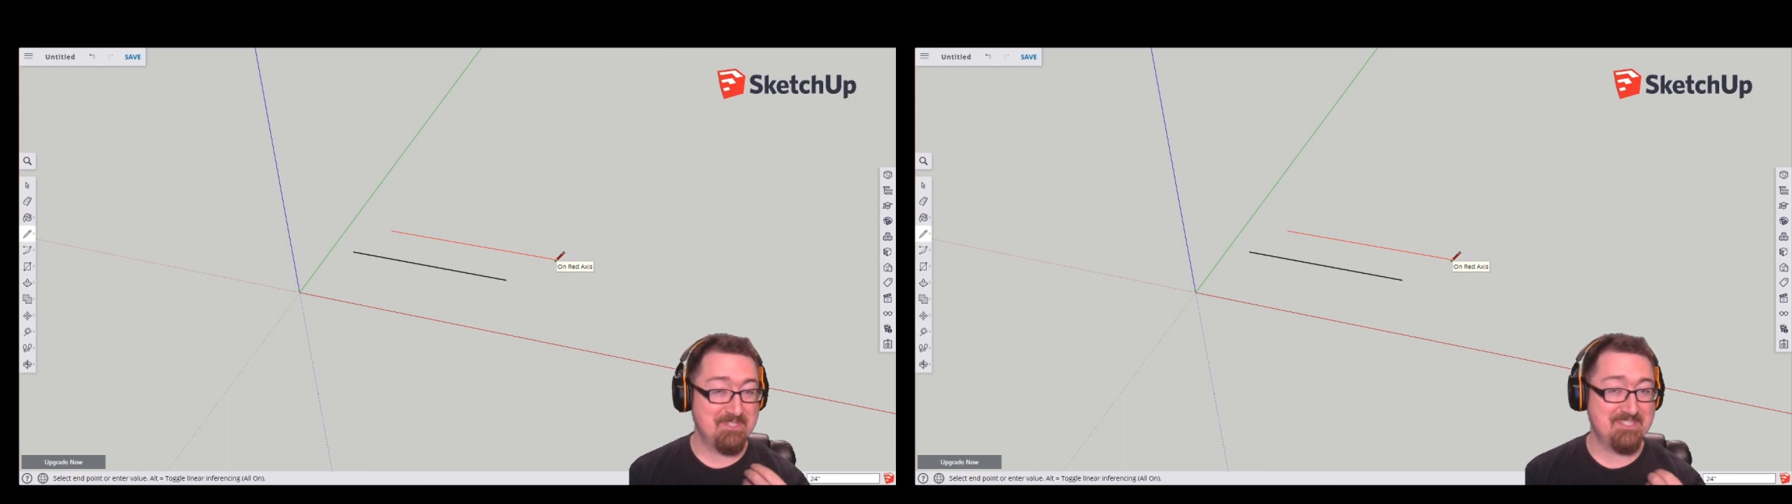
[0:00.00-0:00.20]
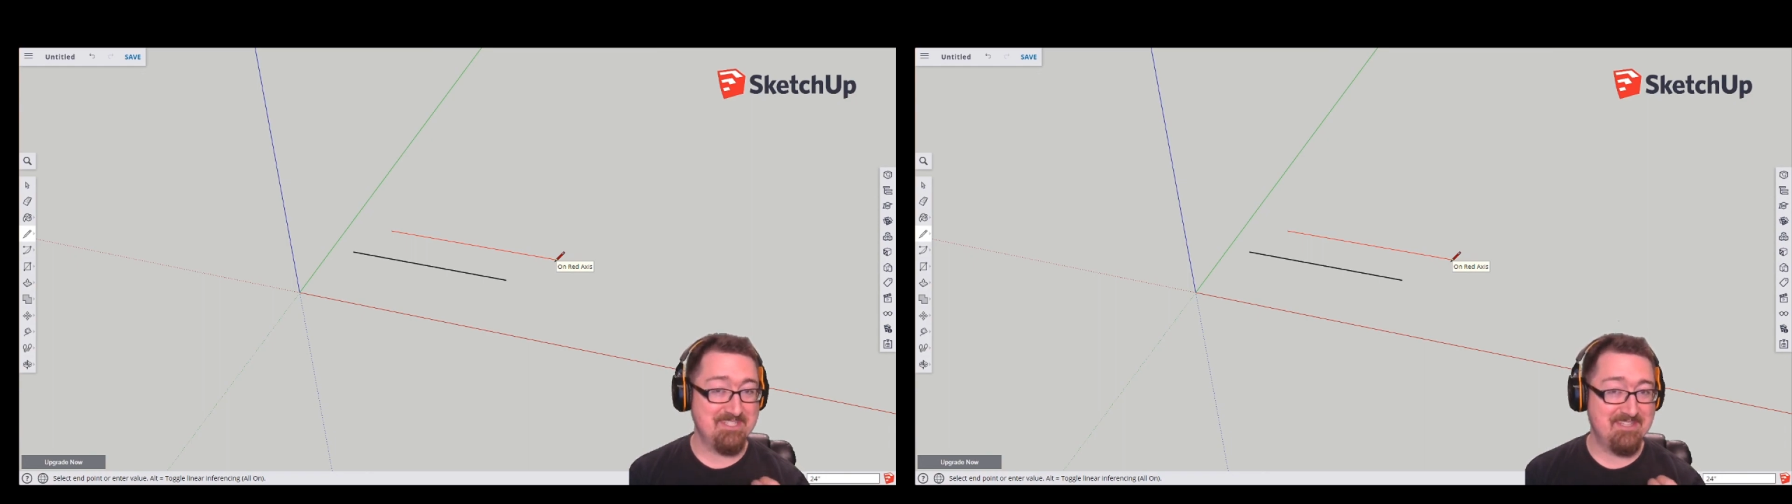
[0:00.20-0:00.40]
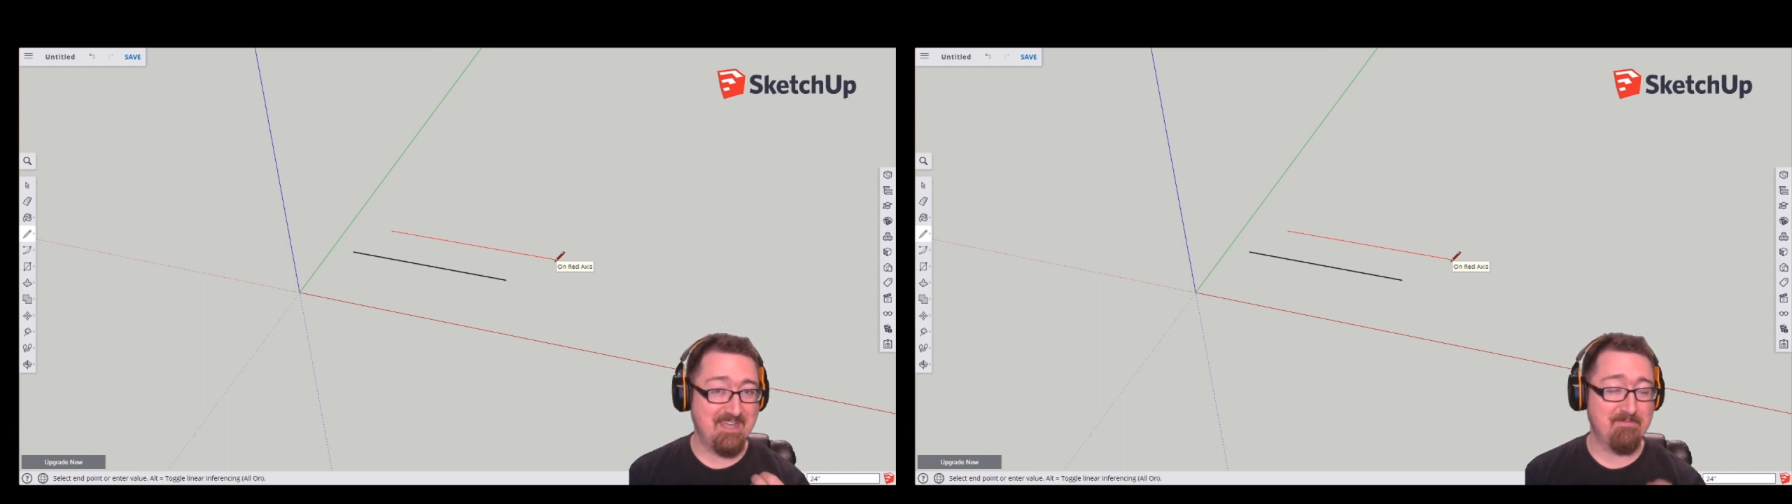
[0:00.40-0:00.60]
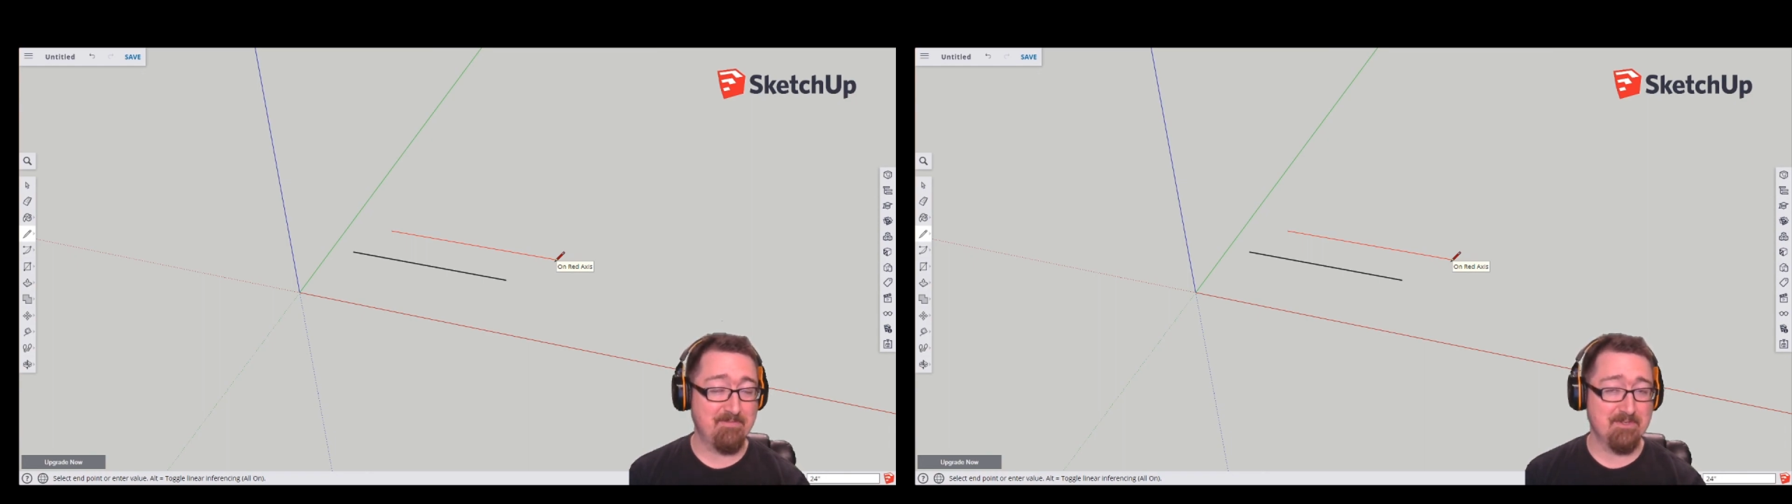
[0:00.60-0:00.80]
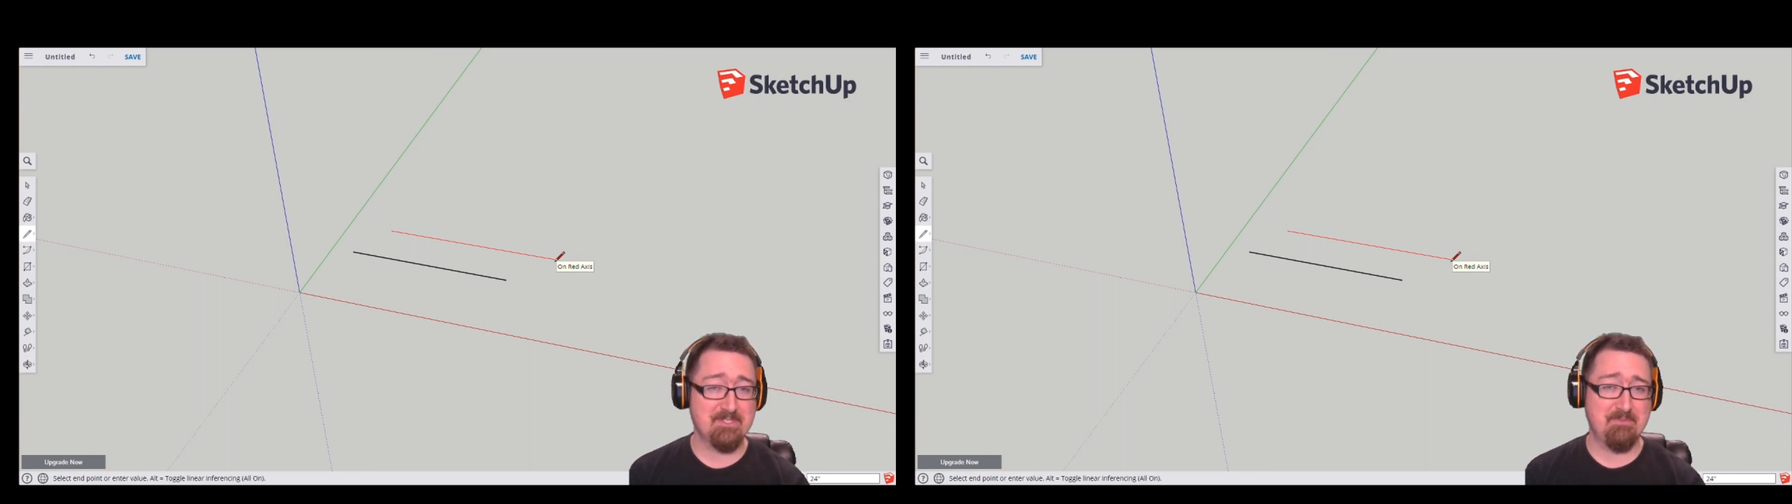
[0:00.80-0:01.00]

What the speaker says: to see that first